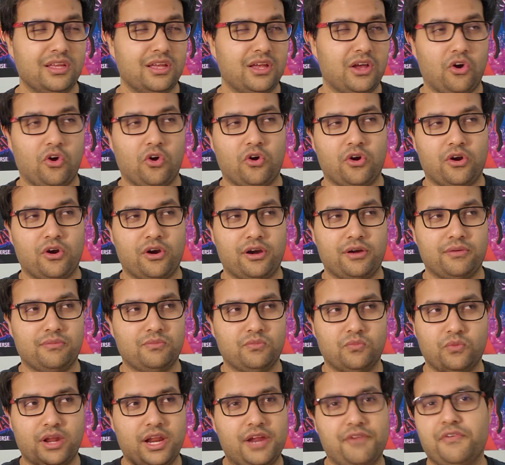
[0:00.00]
or
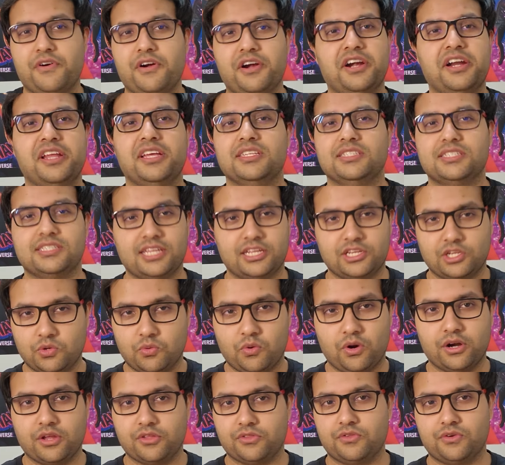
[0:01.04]
whatever it is that you
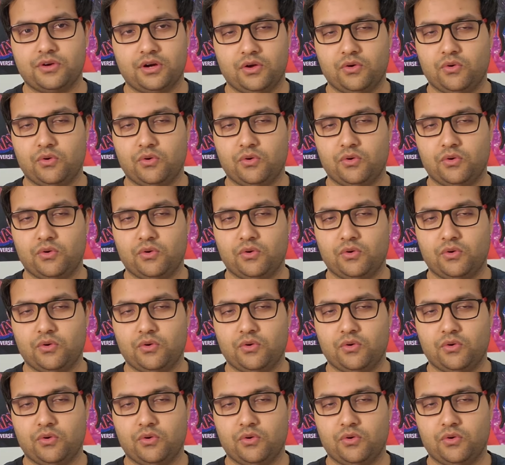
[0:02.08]
want to throw.